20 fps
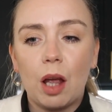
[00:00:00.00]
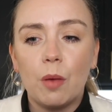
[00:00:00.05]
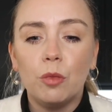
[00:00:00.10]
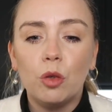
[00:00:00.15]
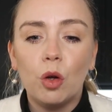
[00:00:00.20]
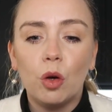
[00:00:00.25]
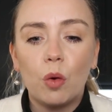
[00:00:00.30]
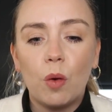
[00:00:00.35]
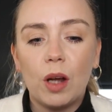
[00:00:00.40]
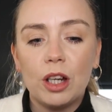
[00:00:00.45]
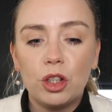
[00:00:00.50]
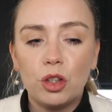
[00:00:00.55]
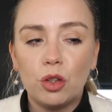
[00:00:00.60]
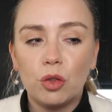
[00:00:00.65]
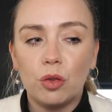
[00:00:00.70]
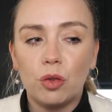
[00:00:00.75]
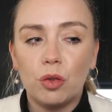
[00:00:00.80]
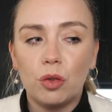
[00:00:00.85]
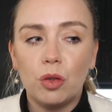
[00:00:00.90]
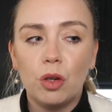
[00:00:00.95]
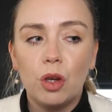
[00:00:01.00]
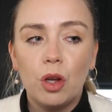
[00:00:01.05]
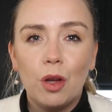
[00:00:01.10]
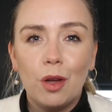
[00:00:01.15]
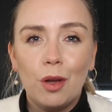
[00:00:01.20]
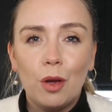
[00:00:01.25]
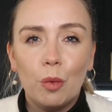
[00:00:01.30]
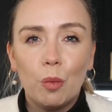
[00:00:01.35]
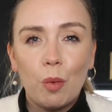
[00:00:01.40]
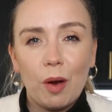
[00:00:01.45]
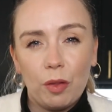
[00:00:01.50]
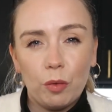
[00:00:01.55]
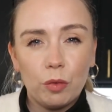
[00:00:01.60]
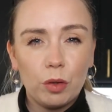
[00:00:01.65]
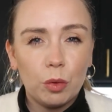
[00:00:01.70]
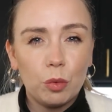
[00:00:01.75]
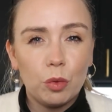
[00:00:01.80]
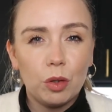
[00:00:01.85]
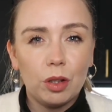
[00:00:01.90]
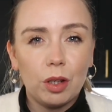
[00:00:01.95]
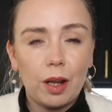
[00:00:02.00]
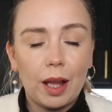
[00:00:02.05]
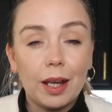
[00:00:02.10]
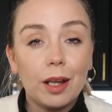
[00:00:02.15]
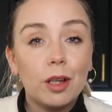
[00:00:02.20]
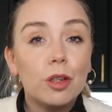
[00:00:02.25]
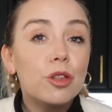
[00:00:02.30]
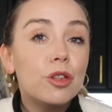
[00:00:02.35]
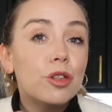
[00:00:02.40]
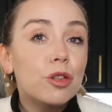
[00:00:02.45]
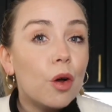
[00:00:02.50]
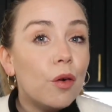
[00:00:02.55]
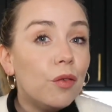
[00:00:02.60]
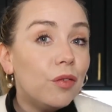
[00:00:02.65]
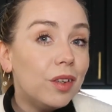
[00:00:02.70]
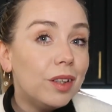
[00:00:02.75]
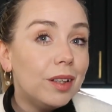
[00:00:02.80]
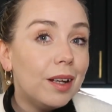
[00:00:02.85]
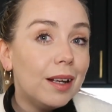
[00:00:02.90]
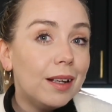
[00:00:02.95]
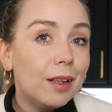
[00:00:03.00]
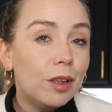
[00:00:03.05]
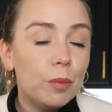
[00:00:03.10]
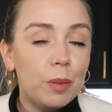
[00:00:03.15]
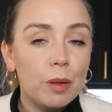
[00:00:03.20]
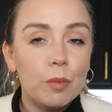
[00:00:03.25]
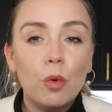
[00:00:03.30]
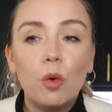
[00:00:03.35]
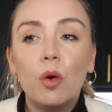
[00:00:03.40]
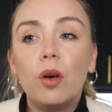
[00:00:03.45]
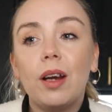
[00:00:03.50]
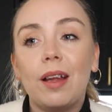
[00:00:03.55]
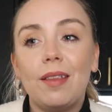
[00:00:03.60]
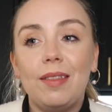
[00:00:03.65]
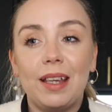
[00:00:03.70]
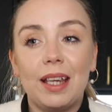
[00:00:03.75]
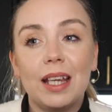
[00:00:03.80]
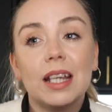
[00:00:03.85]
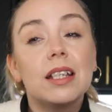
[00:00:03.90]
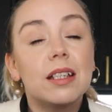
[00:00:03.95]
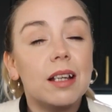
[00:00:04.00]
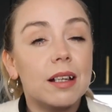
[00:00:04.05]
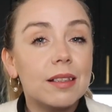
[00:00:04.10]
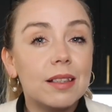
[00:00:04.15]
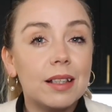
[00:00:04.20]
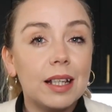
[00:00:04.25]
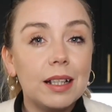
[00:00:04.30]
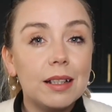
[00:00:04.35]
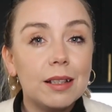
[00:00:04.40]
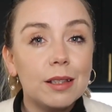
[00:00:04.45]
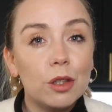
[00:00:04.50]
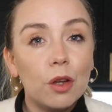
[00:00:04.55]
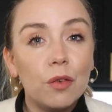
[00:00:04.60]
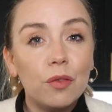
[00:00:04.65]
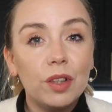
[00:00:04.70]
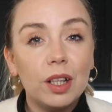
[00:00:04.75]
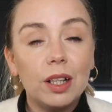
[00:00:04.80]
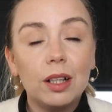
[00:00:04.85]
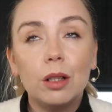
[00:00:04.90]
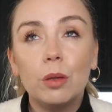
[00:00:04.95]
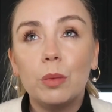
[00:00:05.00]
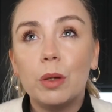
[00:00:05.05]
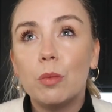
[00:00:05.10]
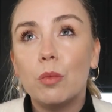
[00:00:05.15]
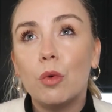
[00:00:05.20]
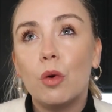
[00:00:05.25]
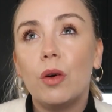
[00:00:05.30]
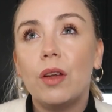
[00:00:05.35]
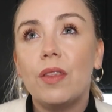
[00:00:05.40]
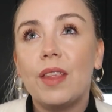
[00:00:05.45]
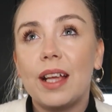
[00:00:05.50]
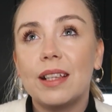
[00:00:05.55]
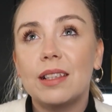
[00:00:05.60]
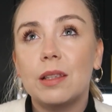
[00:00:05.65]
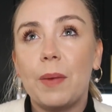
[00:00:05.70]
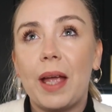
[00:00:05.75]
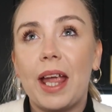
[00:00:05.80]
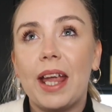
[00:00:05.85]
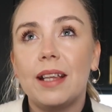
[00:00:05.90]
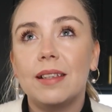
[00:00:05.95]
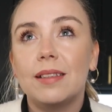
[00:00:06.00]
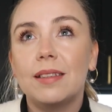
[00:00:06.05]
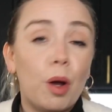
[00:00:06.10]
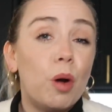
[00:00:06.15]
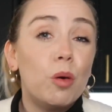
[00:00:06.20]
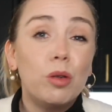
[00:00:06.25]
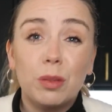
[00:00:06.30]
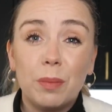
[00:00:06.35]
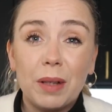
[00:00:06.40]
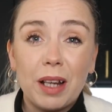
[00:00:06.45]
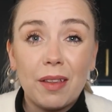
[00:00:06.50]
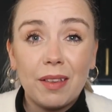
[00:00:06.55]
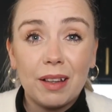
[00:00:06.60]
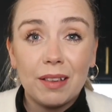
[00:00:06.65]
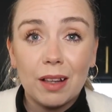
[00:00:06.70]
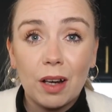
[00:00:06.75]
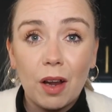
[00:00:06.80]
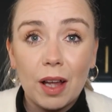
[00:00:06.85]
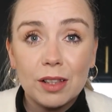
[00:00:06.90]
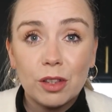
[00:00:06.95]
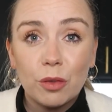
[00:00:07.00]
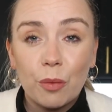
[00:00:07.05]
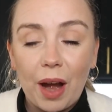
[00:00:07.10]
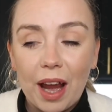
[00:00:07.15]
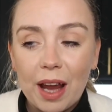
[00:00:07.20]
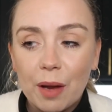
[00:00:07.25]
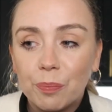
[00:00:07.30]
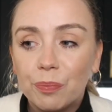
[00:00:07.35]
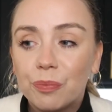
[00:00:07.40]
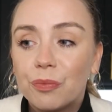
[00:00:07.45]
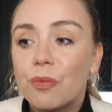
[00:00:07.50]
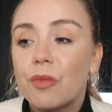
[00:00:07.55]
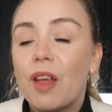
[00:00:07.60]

I'm not quite sure whether it will like soften a little bit more, and I think it does need to soften a little bit more in that space, but ultimately I think the light's great.